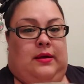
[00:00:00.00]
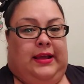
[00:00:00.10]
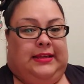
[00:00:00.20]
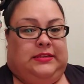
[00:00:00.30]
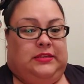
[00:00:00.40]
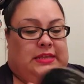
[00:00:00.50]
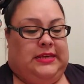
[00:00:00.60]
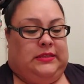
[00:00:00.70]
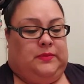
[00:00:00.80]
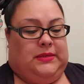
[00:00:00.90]
Okay, so
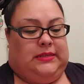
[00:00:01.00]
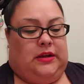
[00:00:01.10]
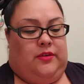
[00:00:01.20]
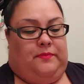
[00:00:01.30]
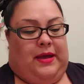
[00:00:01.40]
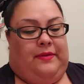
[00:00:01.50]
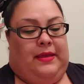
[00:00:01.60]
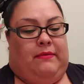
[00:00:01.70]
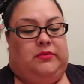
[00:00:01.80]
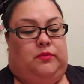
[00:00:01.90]
this was another band
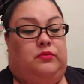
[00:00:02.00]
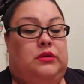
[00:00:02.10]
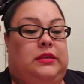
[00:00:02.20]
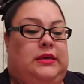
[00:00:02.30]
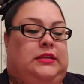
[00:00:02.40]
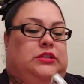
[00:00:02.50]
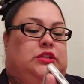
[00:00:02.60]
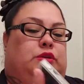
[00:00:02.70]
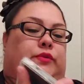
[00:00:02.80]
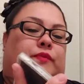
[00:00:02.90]
that I was really
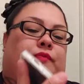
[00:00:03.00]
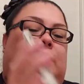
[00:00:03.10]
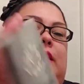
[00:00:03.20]
into